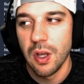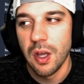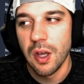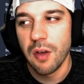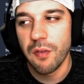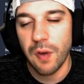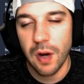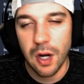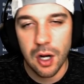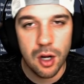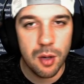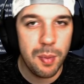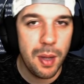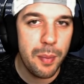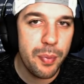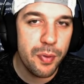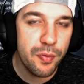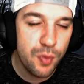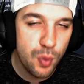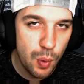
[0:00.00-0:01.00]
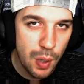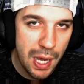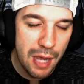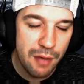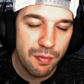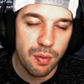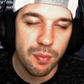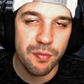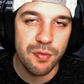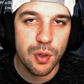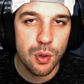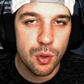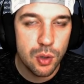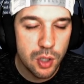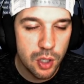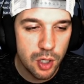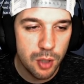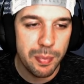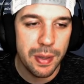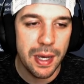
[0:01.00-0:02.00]
Fire him up if you have him. Feel good
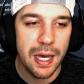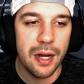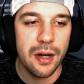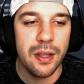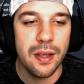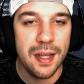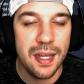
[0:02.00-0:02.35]
about it.